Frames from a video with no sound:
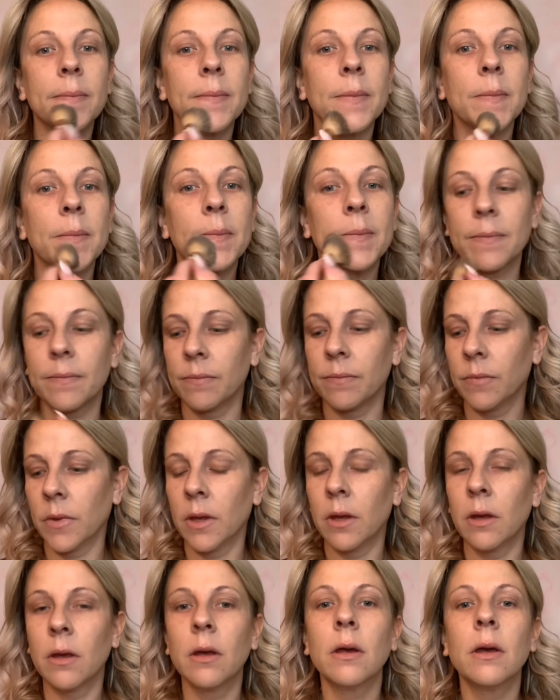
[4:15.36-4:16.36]

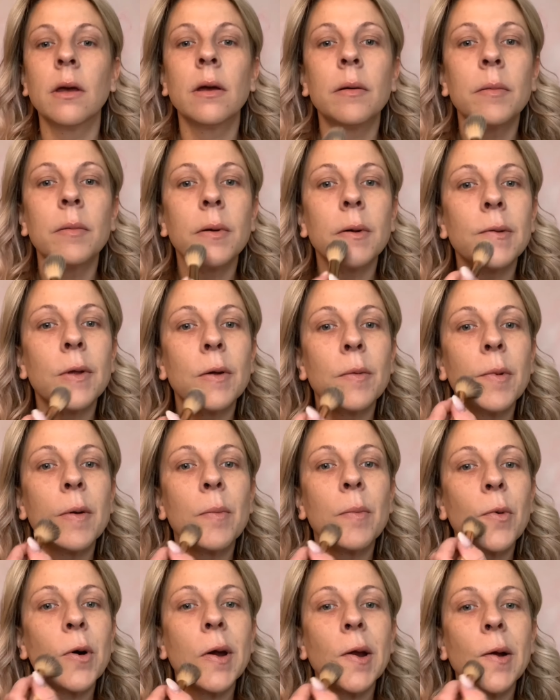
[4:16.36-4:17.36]
A little bit
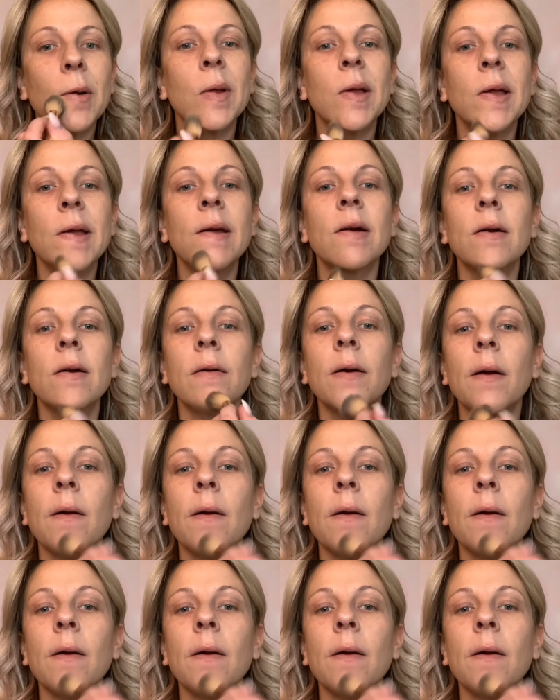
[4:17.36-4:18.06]
more down here.